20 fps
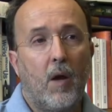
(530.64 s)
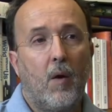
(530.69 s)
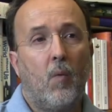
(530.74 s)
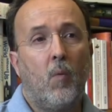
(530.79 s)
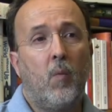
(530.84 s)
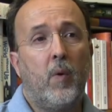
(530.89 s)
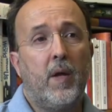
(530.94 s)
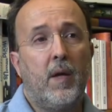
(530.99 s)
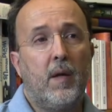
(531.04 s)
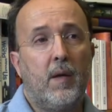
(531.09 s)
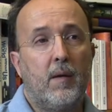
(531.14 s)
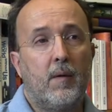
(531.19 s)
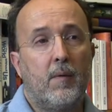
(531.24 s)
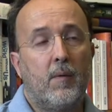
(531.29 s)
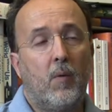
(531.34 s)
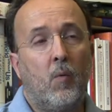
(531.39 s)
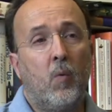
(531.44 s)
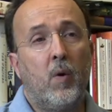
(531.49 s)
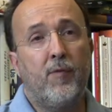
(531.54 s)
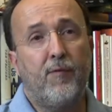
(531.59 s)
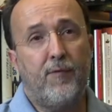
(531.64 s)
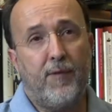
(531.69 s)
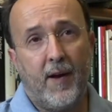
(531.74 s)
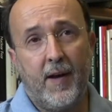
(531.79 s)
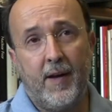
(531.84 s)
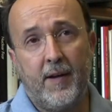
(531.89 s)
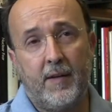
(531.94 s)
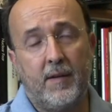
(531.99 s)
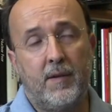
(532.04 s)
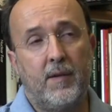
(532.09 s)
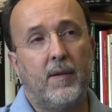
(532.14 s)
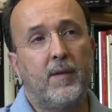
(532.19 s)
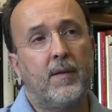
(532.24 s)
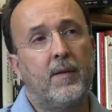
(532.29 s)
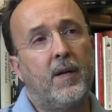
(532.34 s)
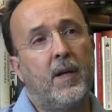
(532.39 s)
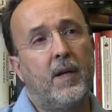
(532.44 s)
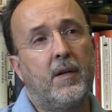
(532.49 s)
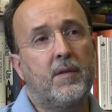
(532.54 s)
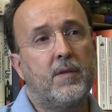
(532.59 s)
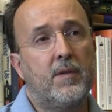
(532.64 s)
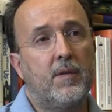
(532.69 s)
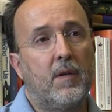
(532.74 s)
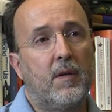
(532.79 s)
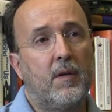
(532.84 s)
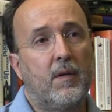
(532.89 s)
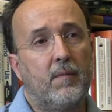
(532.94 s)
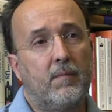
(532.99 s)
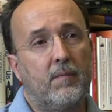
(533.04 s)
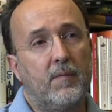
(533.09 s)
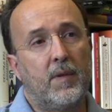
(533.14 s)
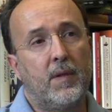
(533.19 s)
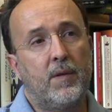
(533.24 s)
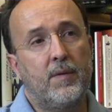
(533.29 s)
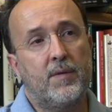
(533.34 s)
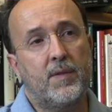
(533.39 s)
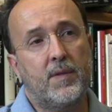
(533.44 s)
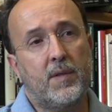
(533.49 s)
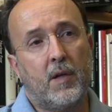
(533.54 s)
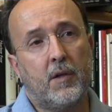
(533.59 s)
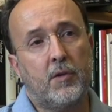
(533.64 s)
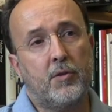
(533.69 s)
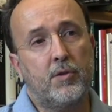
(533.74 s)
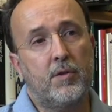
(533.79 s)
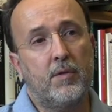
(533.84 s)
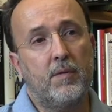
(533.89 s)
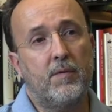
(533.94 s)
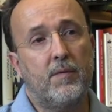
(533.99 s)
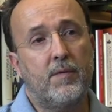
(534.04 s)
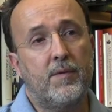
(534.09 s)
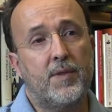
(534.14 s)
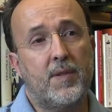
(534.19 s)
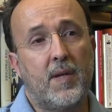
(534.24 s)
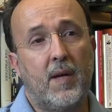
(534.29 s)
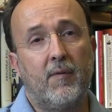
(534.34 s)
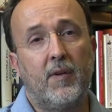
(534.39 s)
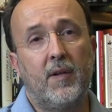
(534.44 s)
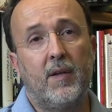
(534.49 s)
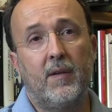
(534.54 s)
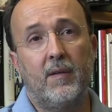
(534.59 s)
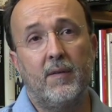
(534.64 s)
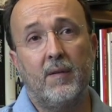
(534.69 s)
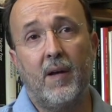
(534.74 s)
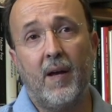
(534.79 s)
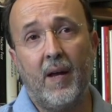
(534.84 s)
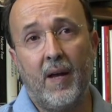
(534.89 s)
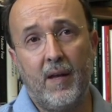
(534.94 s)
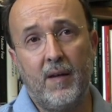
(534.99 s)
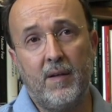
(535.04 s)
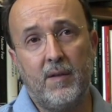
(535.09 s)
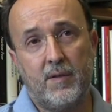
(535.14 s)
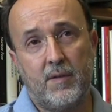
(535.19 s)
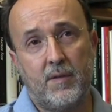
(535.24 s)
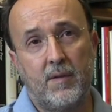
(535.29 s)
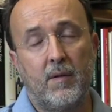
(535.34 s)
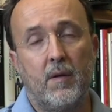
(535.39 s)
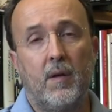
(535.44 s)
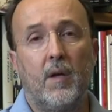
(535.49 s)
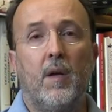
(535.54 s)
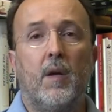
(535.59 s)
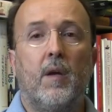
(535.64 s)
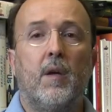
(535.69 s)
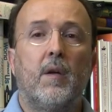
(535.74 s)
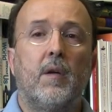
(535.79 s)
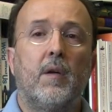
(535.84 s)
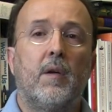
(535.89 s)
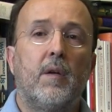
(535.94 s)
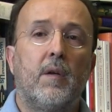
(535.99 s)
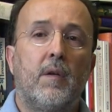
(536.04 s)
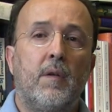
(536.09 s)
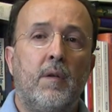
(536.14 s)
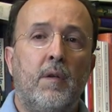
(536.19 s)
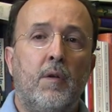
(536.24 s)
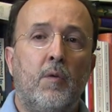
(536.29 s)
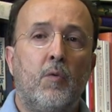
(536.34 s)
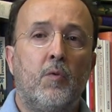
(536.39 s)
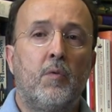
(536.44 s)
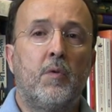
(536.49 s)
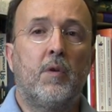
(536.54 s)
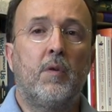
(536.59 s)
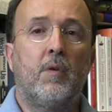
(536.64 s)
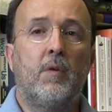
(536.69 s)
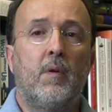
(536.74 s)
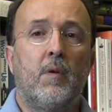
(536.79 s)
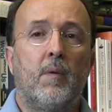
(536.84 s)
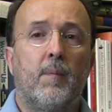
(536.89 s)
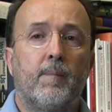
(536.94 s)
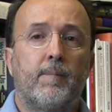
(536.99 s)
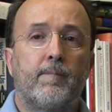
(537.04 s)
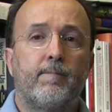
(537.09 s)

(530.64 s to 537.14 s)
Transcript: we, we find that uh, in section 7 and 8, Newton